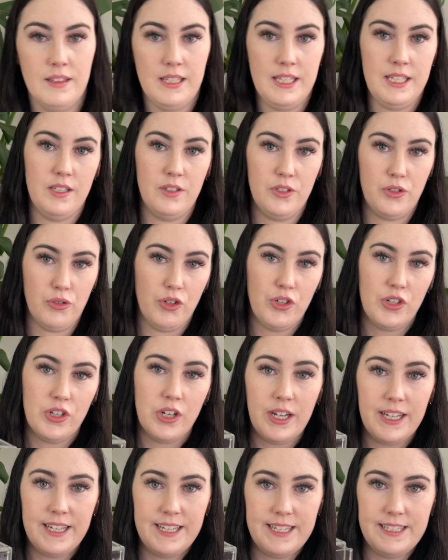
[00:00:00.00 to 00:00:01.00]
The
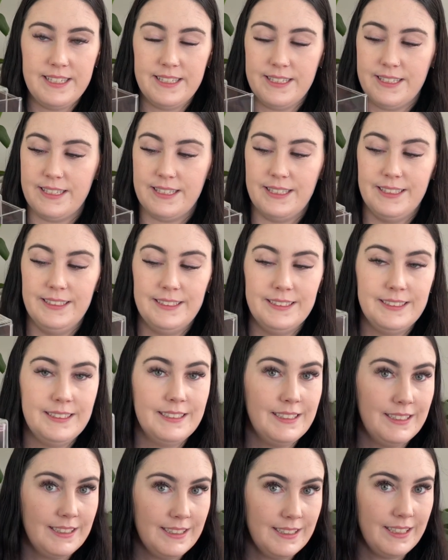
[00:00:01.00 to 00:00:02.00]
drawer is
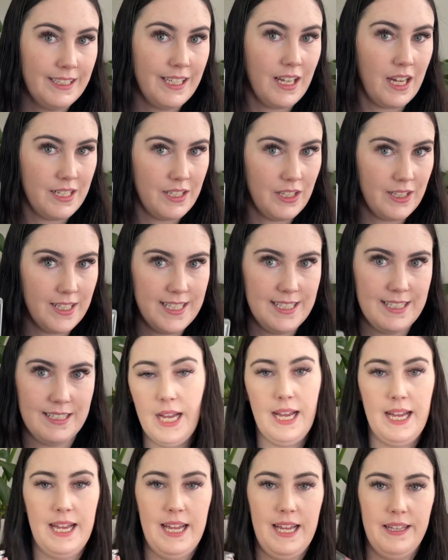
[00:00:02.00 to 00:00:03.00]
$9,
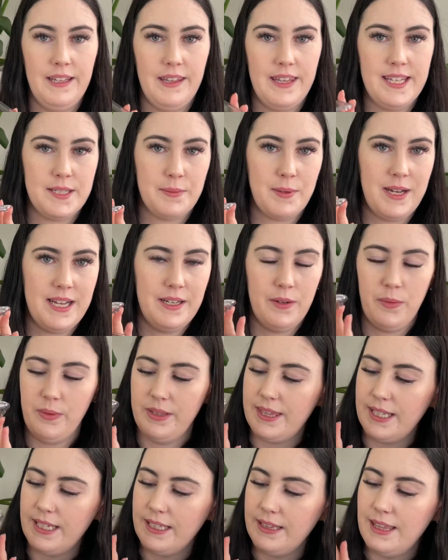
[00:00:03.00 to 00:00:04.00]
and this one
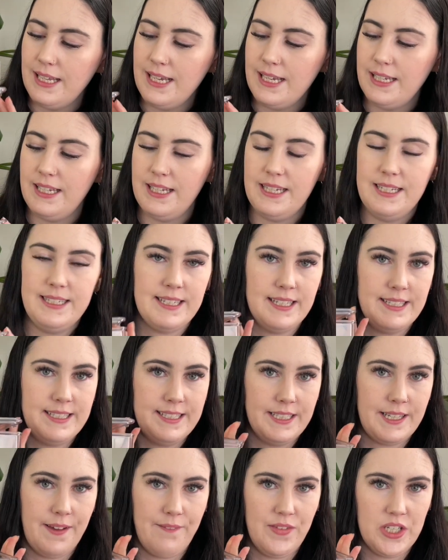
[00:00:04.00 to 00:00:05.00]
with the lid is
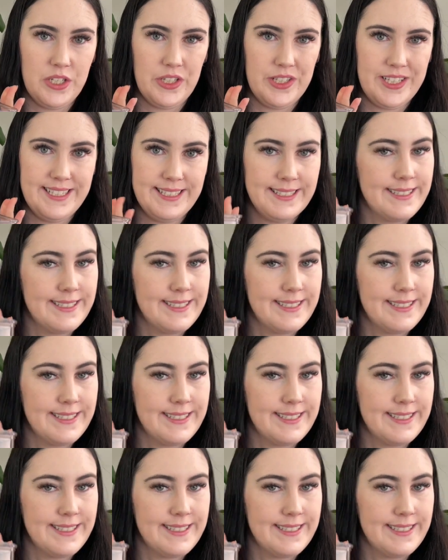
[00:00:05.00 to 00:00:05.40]
$7.